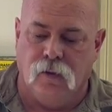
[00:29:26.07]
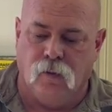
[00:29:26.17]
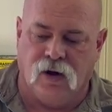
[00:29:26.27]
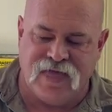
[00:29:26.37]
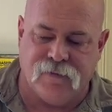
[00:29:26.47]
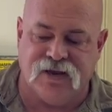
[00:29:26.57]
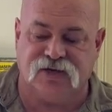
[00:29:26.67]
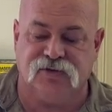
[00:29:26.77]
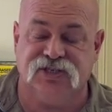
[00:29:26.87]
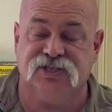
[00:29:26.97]
while the
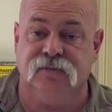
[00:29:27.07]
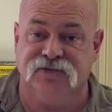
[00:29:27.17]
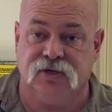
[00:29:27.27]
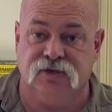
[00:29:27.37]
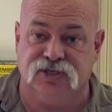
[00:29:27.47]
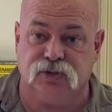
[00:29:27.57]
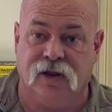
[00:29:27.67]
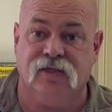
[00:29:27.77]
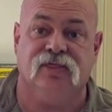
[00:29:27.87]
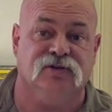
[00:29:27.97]
ambidextrous system is a good
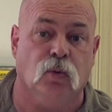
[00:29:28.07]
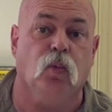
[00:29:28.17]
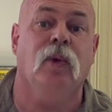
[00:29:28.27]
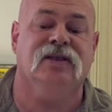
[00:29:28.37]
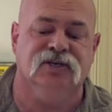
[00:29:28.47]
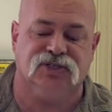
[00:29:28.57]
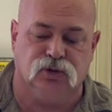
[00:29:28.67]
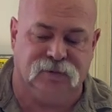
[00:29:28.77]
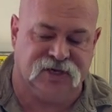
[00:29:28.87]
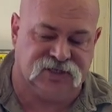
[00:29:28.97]
strength, there's a weakness
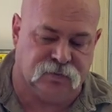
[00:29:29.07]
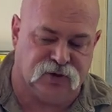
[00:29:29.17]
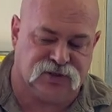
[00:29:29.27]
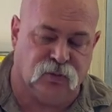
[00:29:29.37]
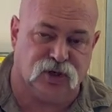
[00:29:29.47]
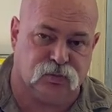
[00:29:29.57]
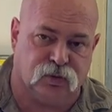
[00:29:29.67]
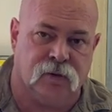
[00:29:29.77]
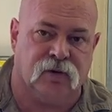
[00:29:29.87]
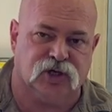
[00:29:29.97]
to it because it puts more
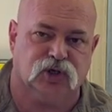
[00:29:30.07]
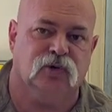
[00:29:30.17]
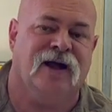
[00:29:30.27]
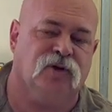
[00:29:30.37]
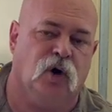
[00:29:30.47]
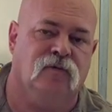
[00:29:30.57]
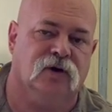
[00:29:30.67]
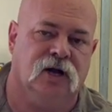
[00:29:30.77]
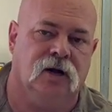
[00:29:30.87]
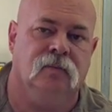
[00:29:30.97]
spring pressure you have to
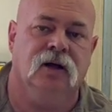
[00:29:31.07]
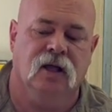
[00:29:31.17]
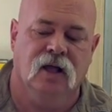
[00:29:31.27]
overcome